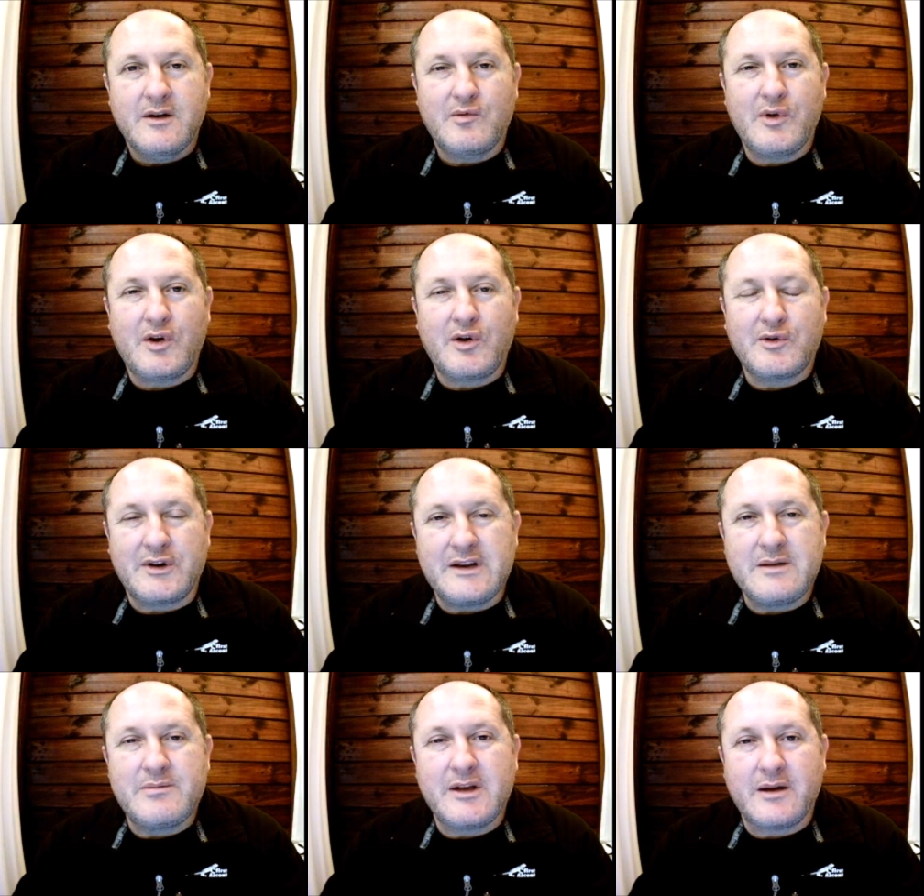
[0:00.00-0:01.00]
we are
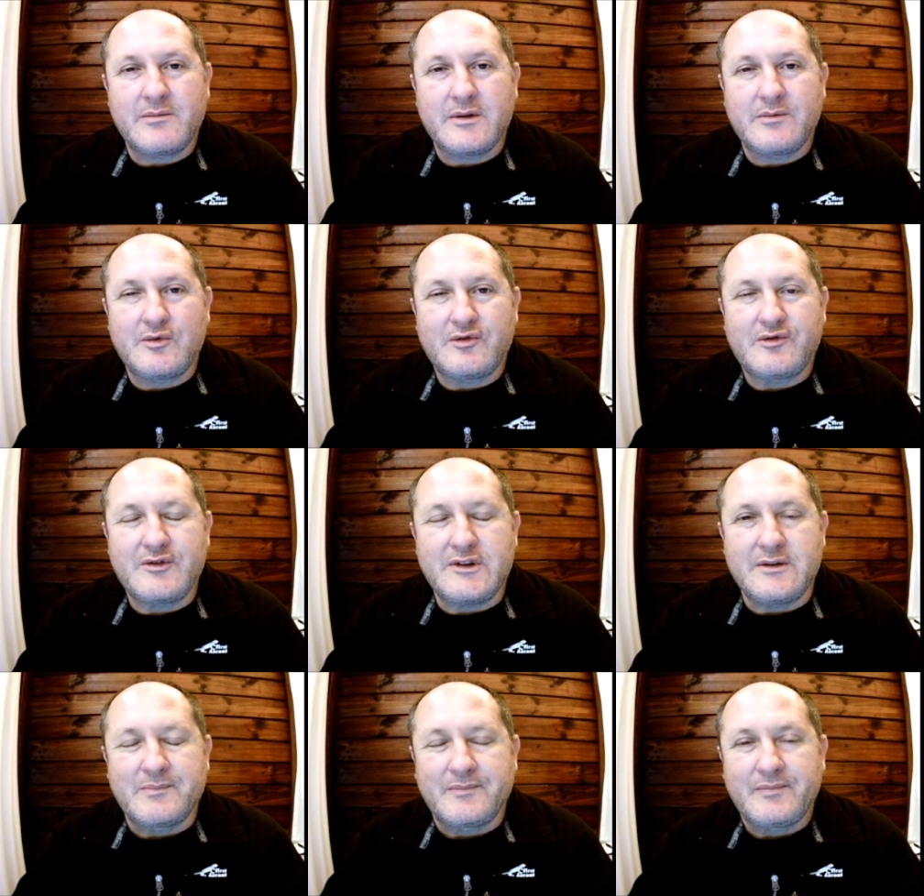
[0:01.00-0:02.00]
already becoming more
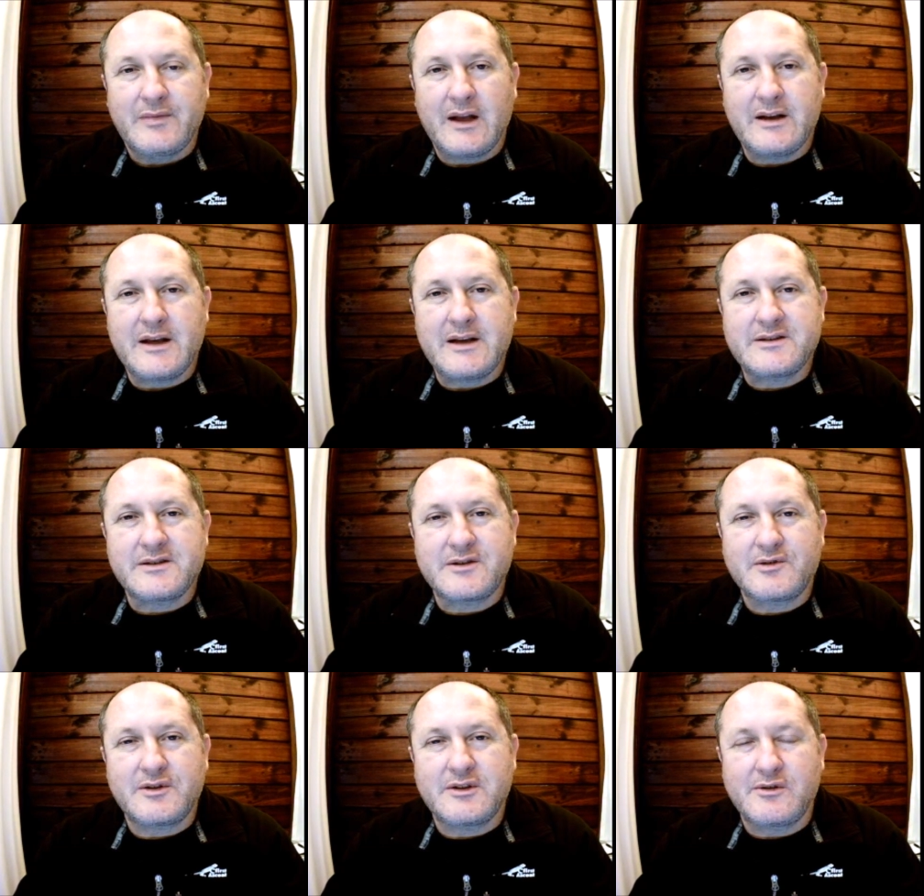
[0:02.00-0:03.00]
free. And as this
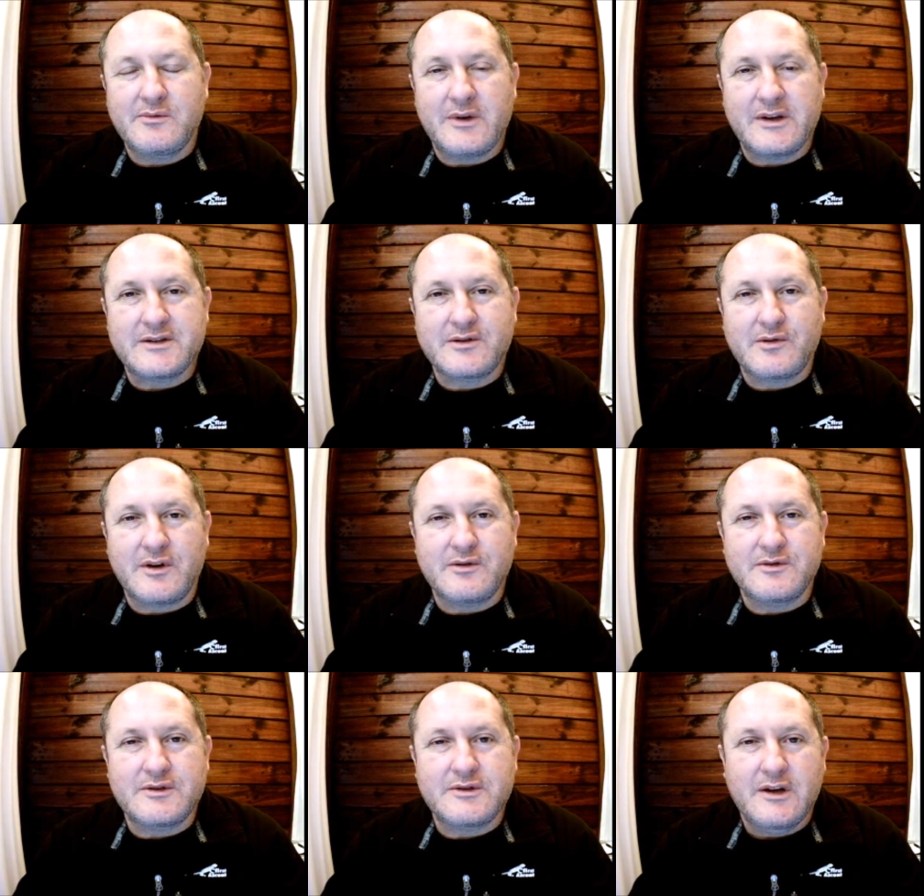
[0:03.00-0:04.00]
critical mass
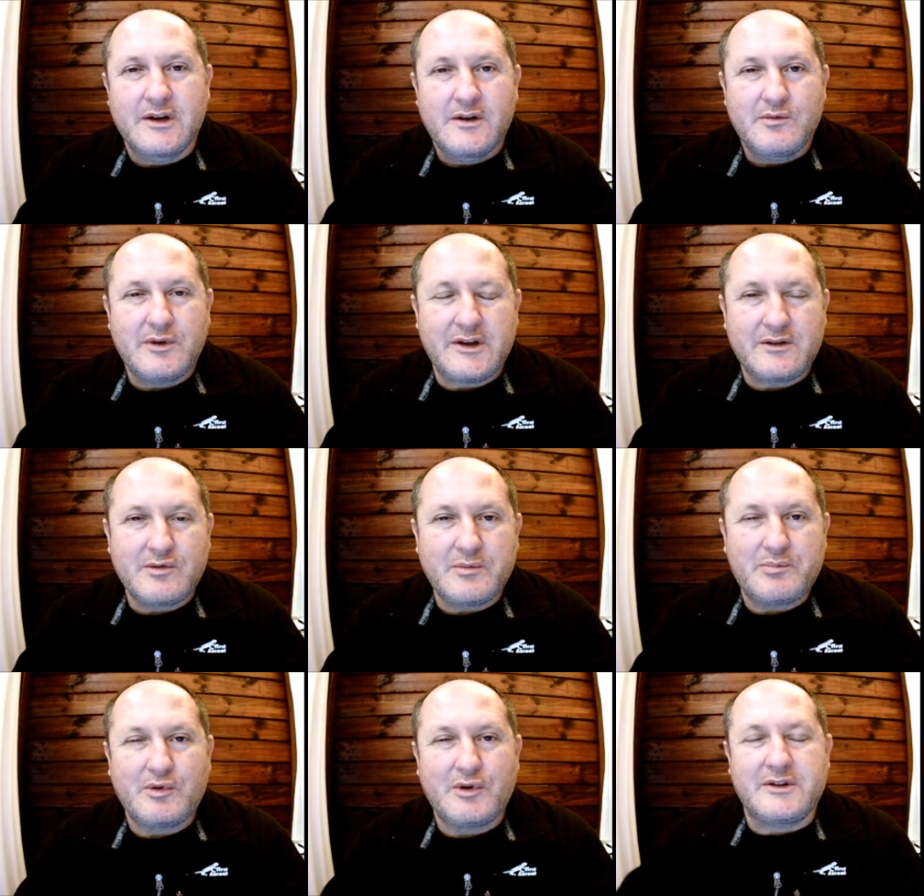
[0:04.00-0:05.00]
grows, we get to a
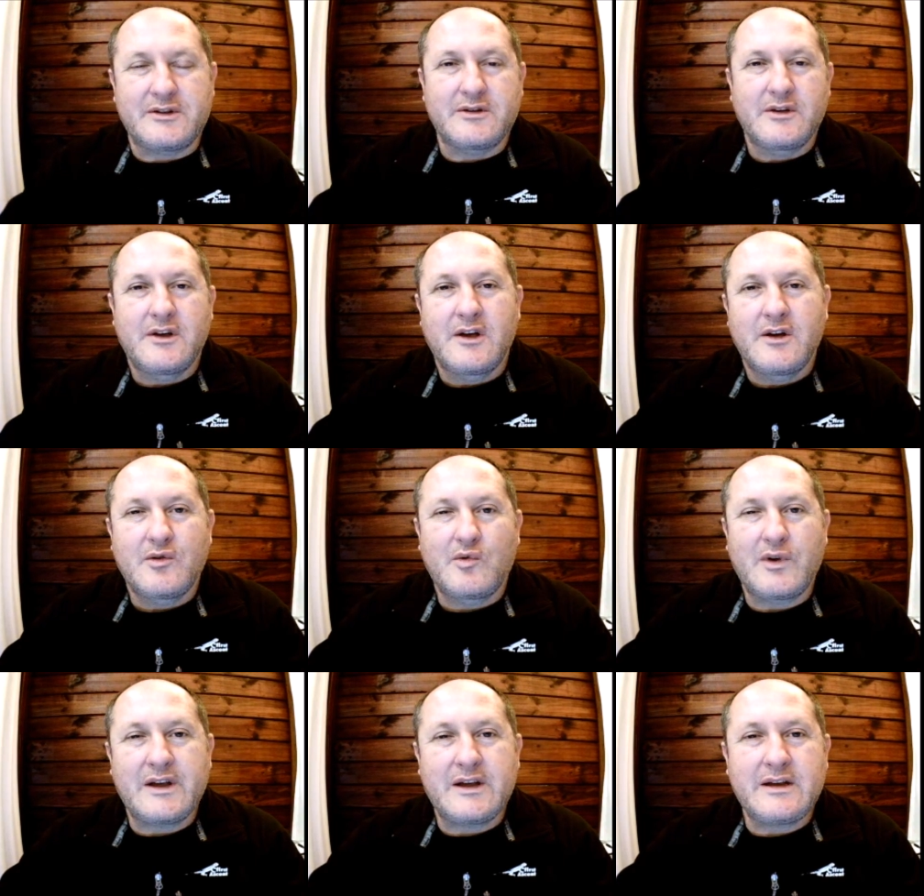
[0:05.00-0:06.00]
point
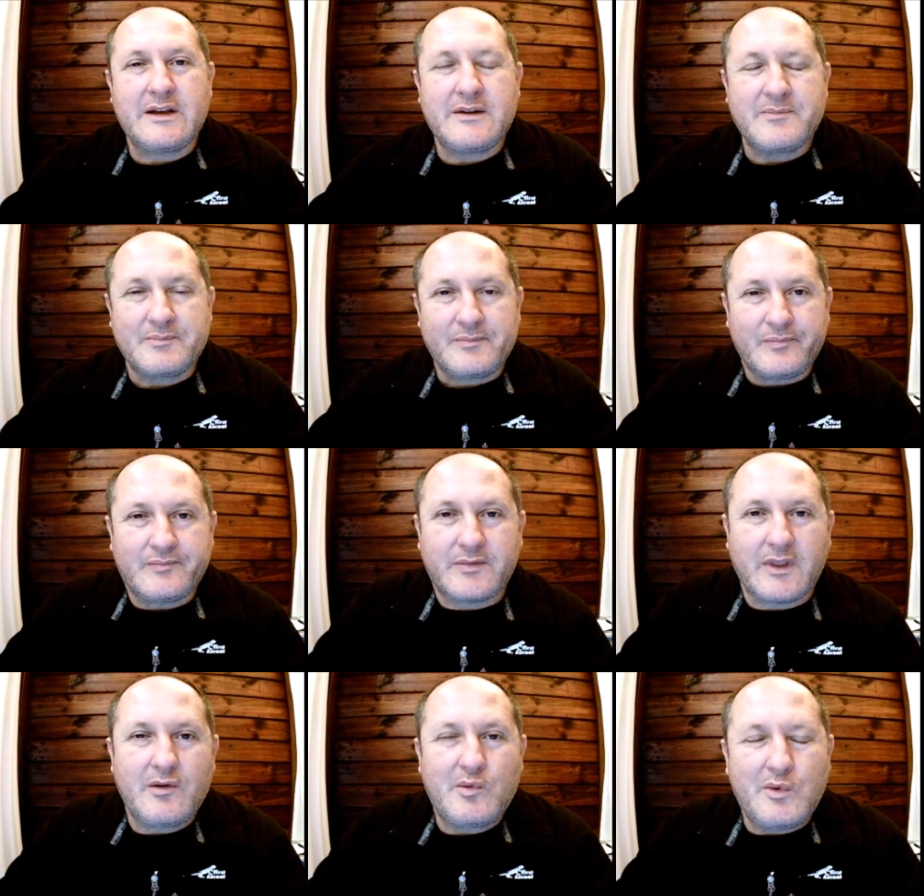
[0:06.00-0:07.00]
where
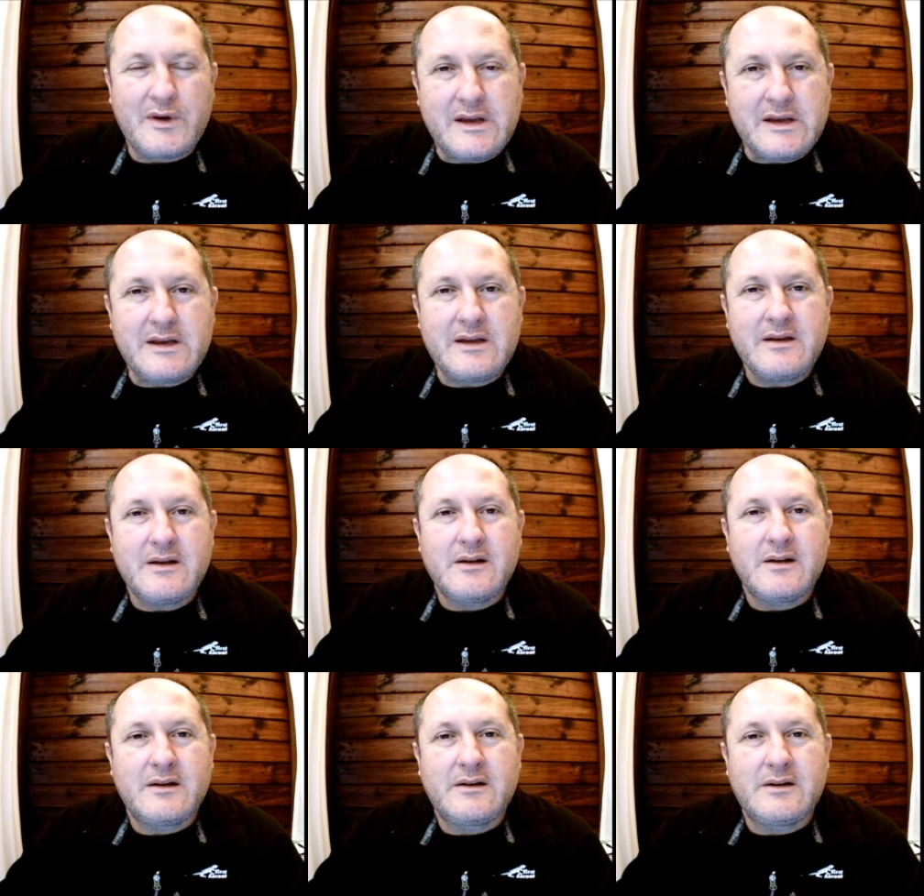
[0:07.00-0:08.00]
we
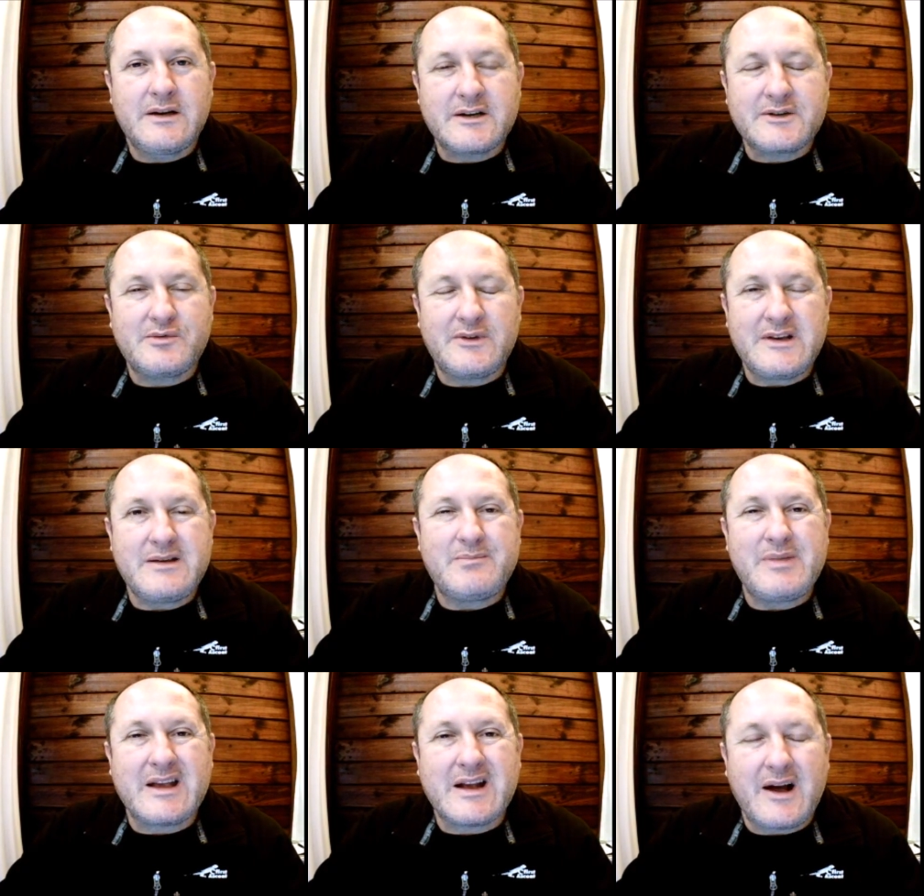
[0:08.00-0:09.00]
literally
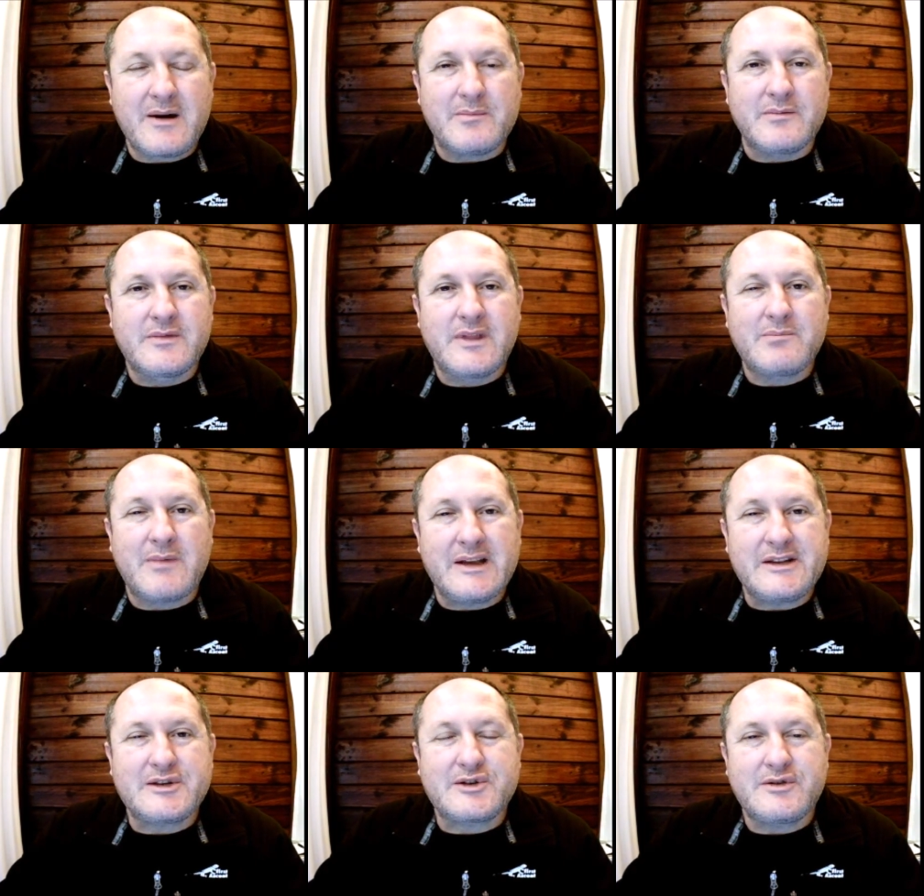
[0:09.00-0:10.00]
become the
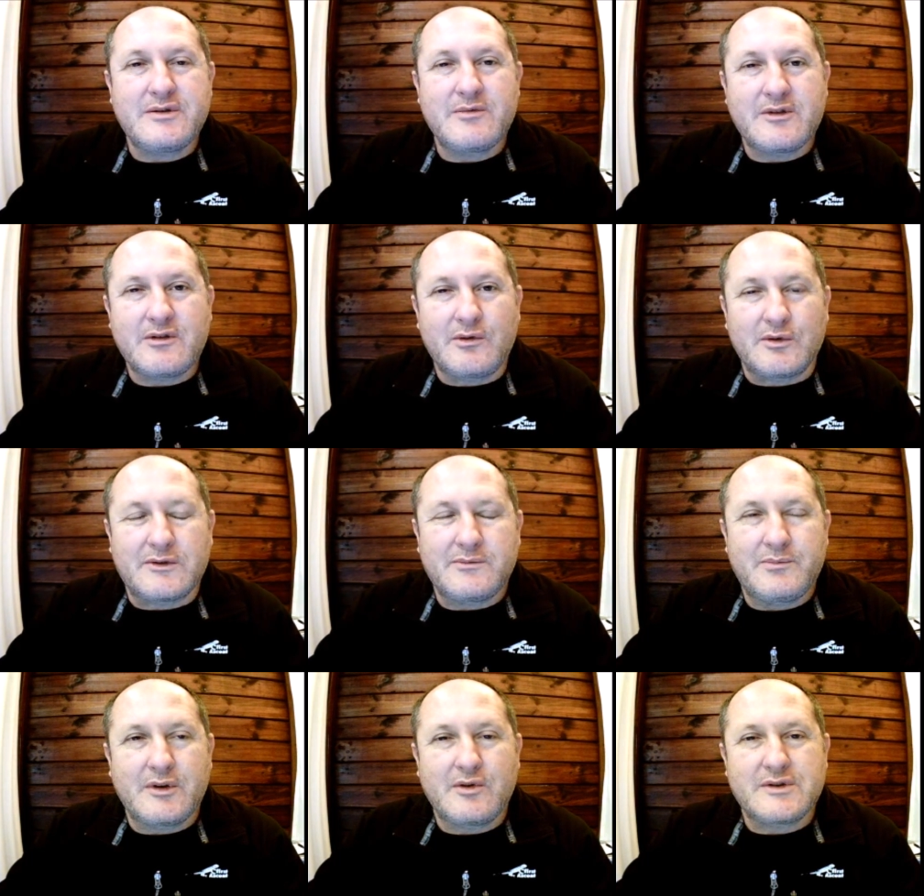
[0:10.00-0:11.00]
mainstream thought.
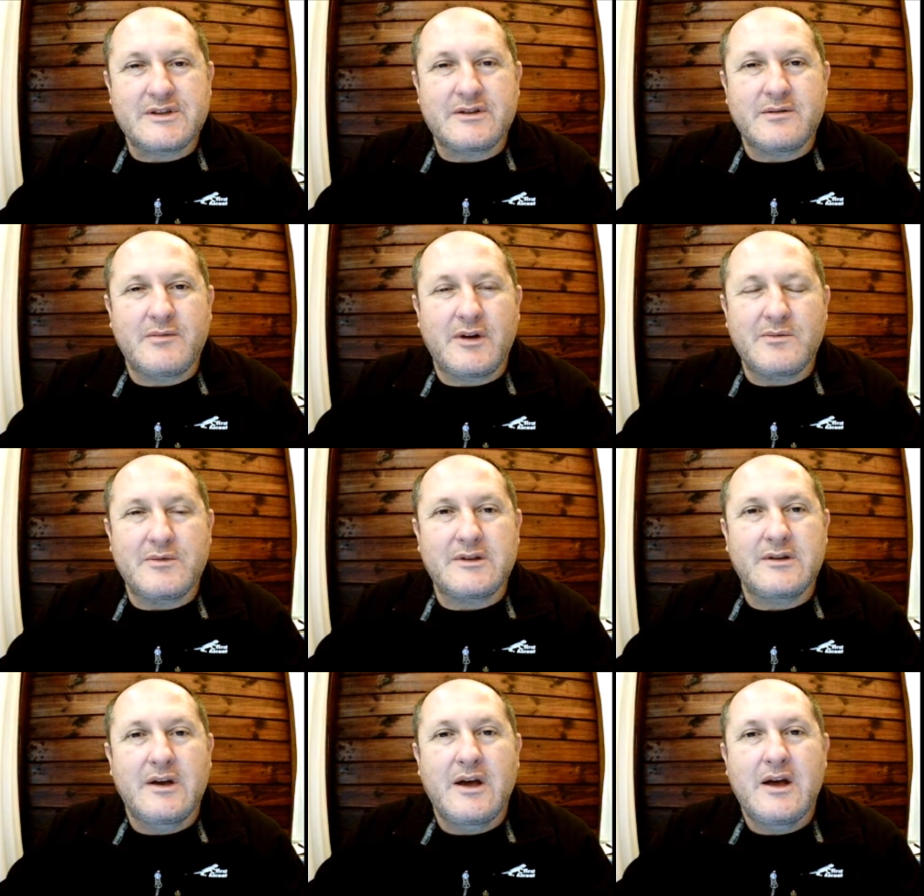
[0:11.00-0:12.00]
Because at the moment,